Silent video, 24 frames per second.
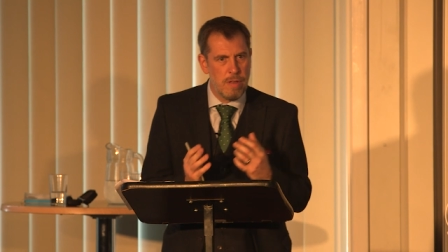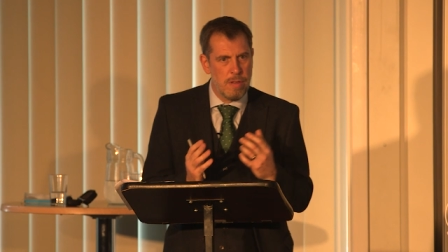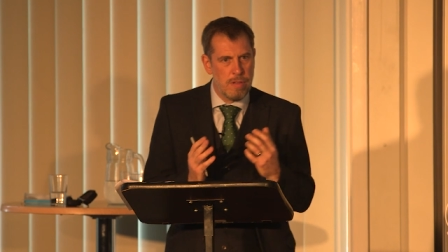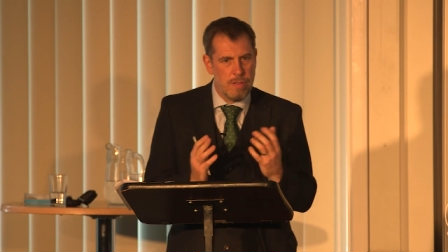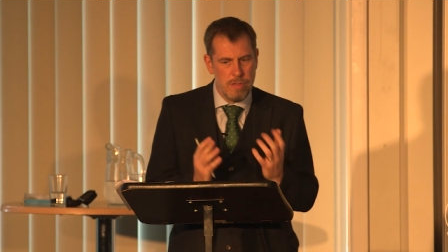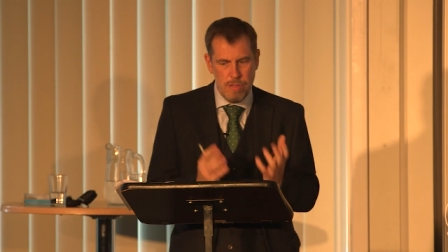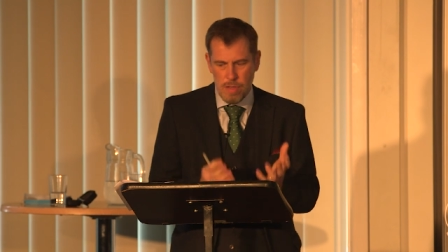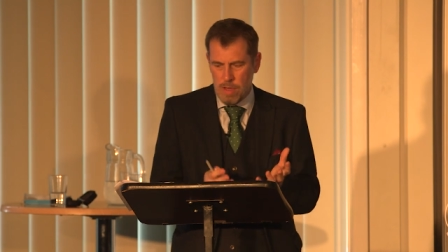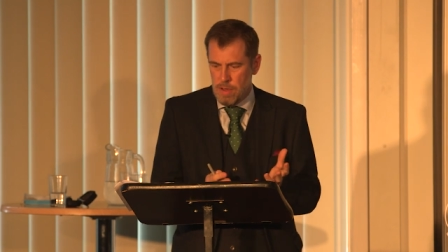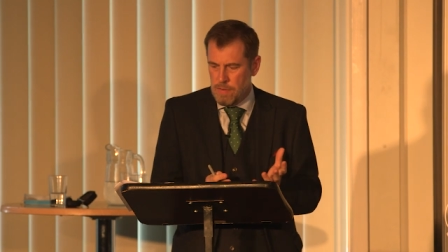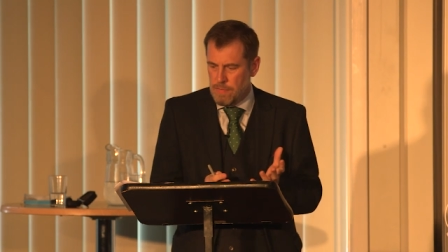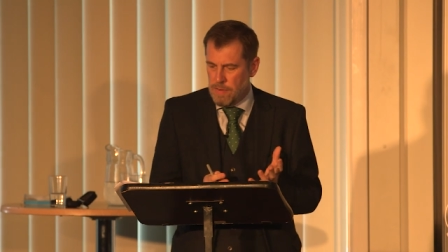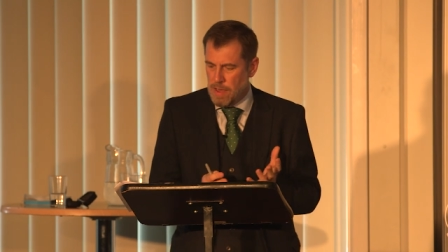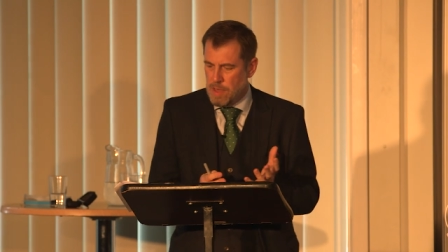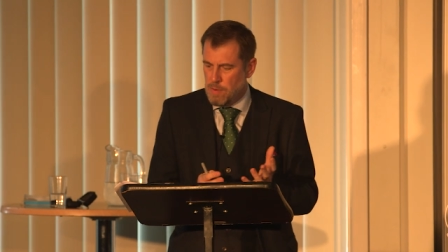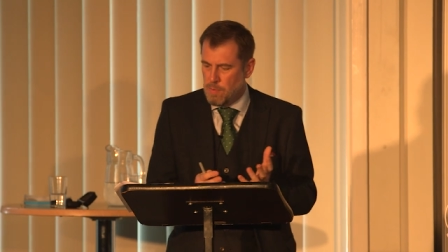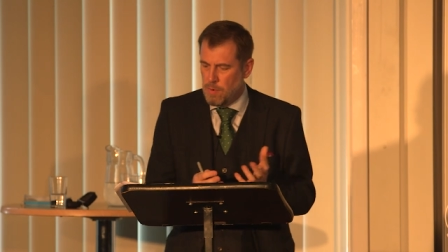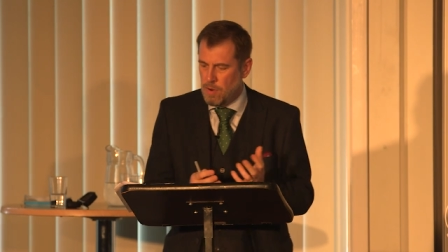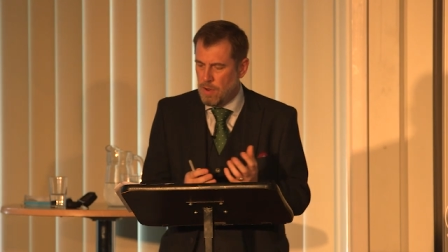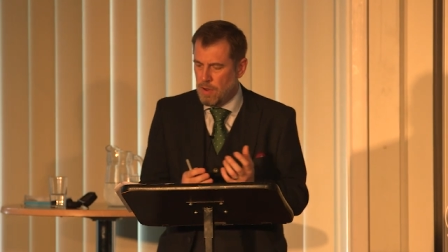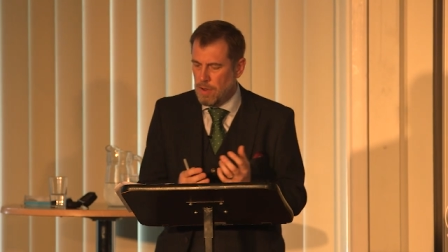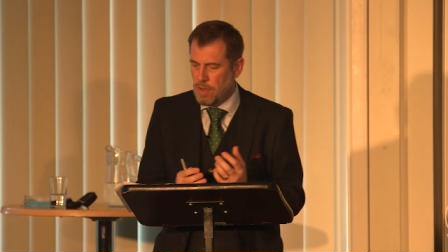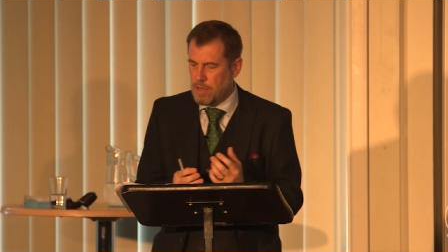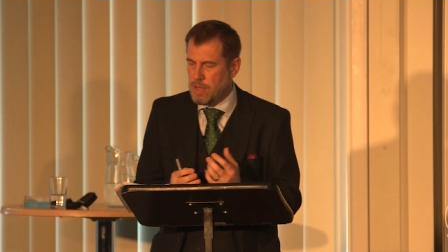survey
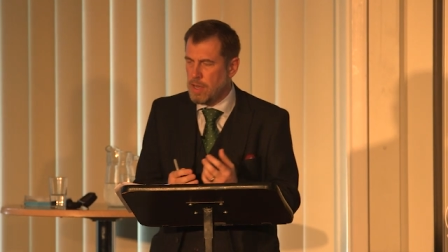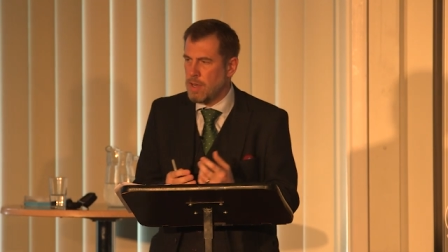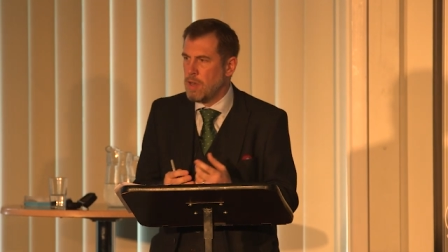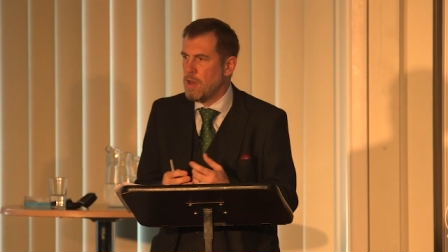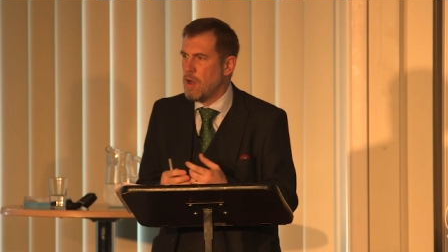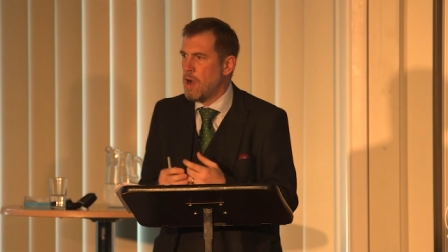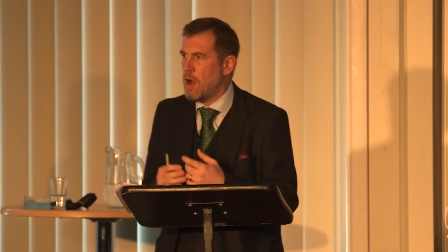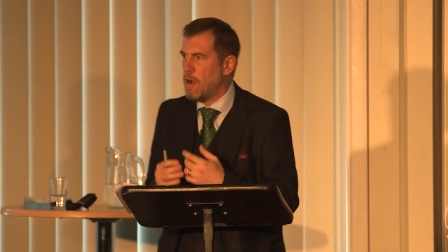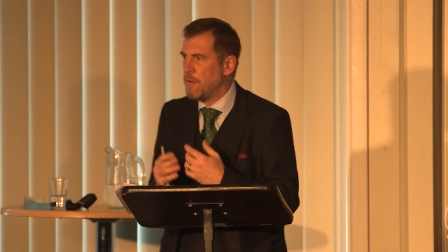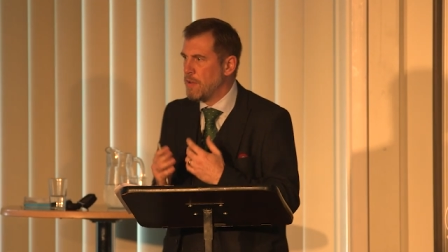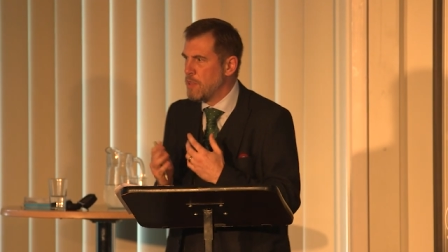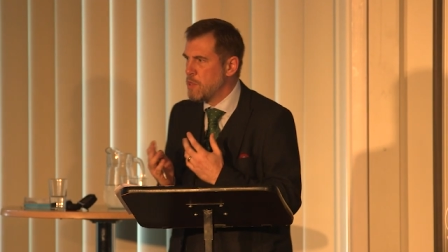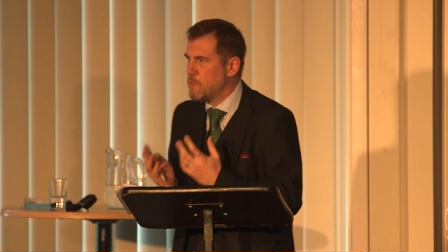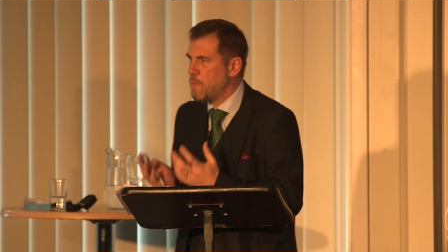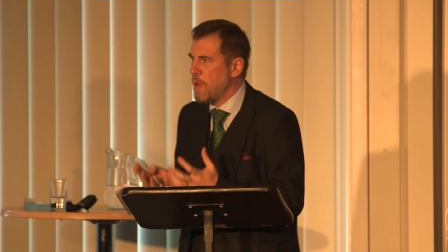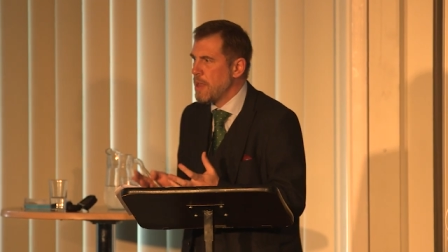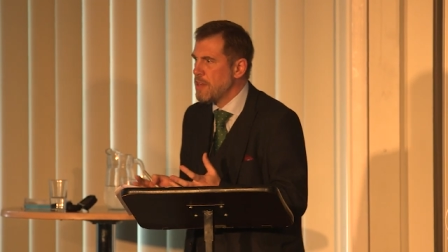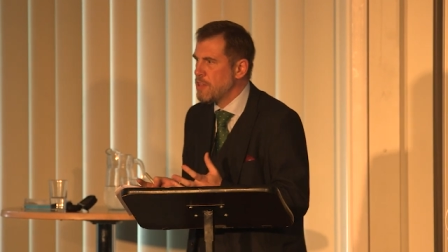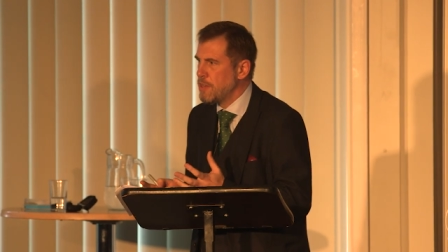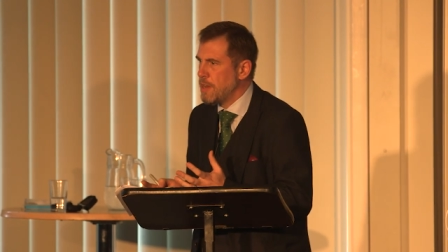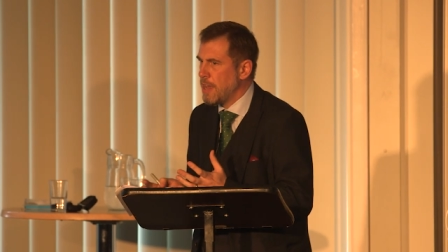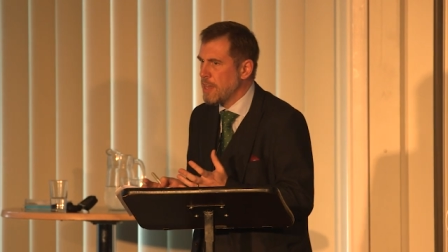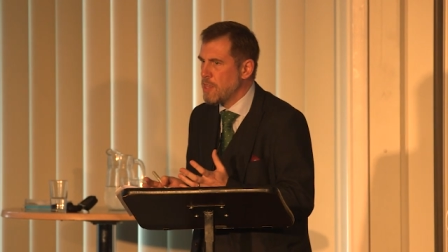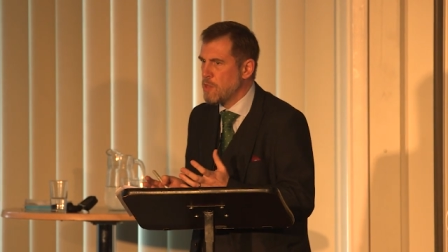work, our inspection